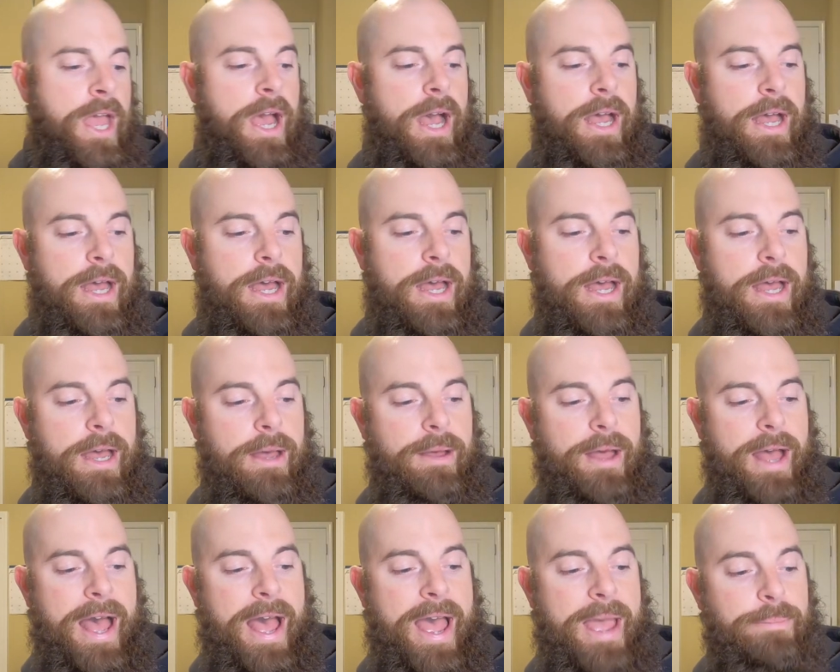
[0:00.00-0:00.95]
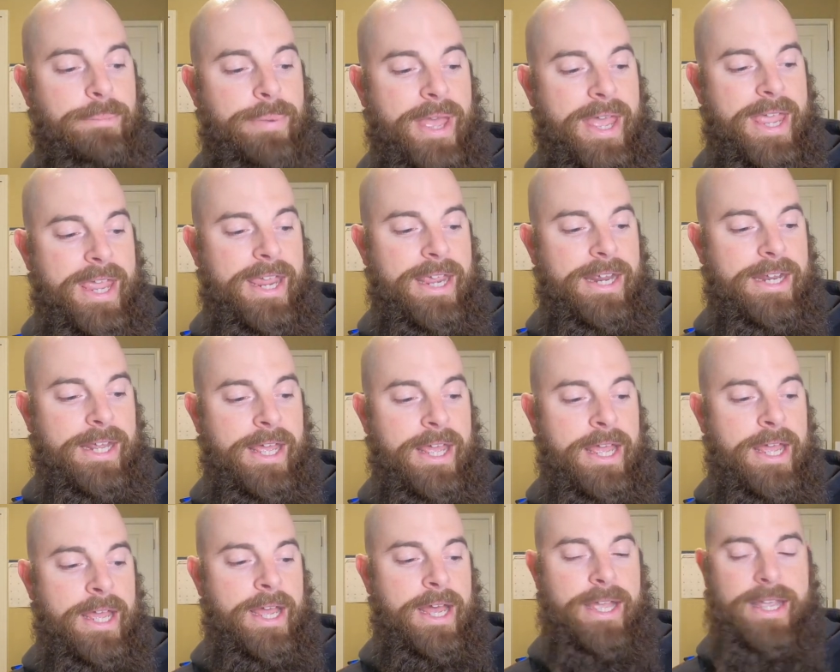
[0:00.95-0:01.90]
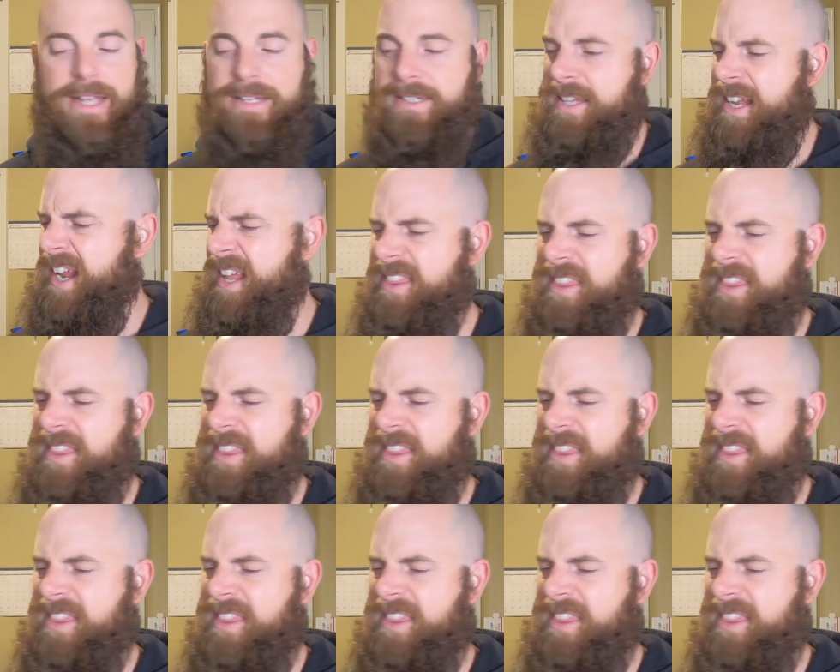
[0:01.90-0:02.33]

Uh, I paid, like I said,